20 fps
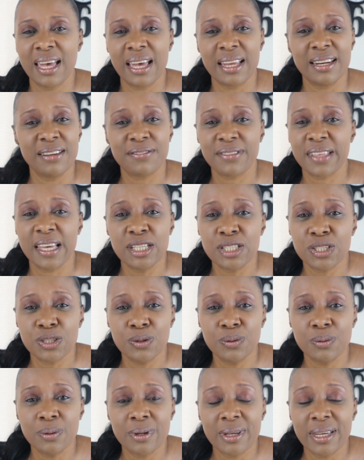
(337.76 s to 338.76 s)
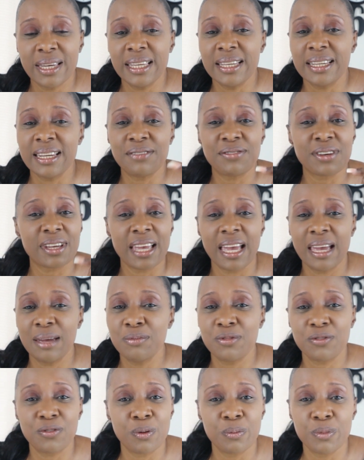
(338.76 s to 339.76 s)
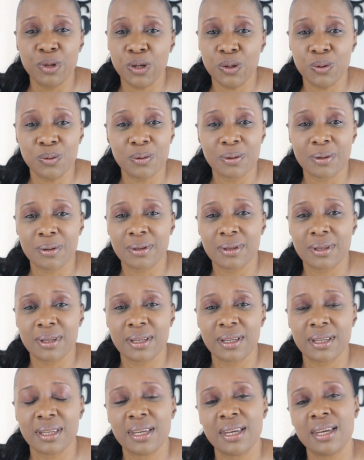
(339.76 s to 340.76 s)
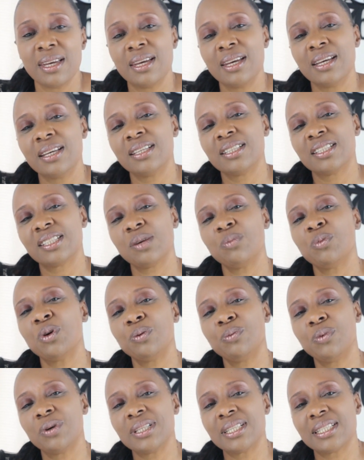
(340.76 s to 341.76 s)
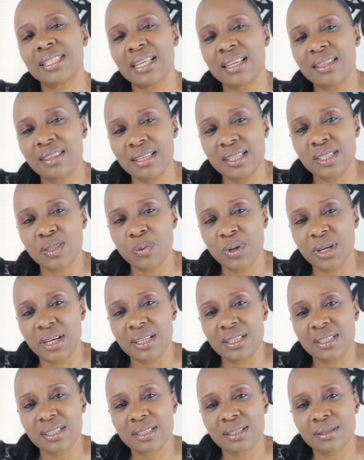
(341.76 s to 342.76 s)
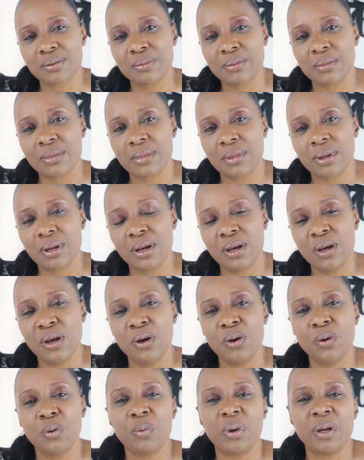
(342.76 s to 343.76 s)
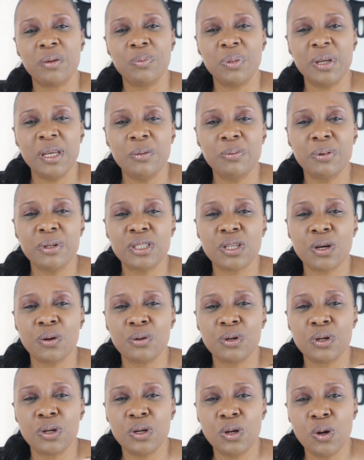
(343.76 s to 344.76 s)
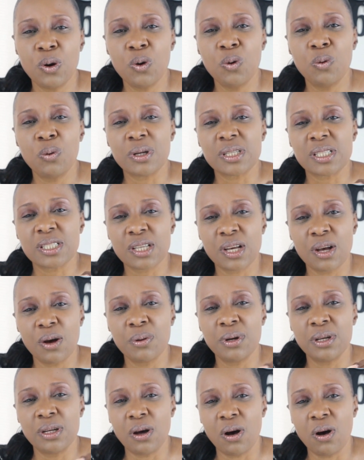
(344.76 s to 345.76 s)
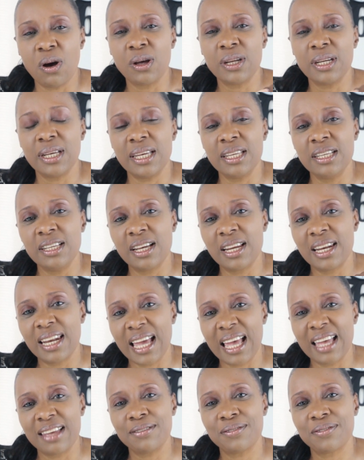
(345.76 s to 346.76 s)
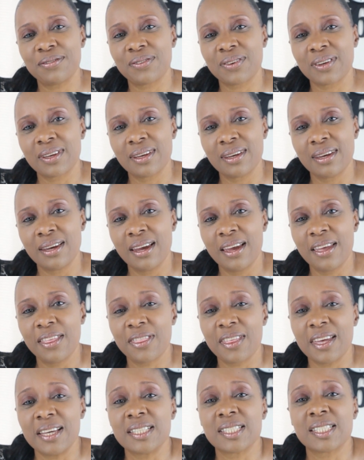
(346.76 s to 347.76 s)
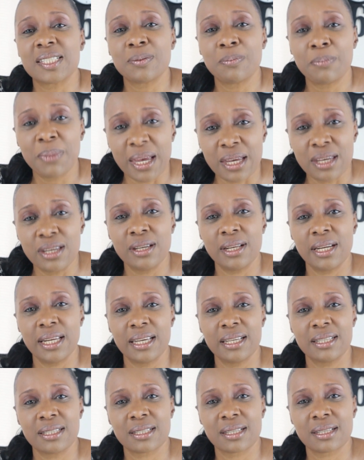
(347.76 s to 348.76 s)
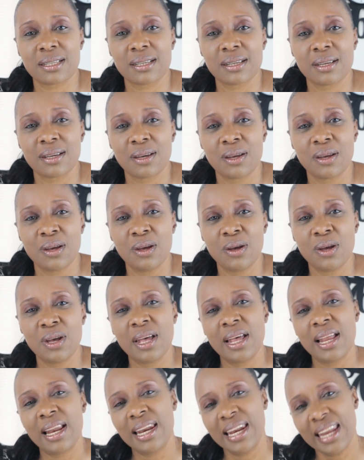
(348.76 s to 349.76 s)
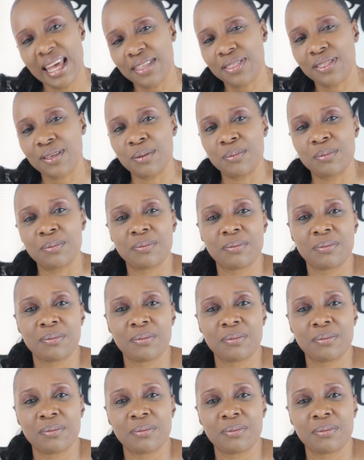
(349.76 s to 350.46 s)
And if they do, it never came from you. Someone once said these words, "When people don't know what's going on in your life, they speculate. Let them.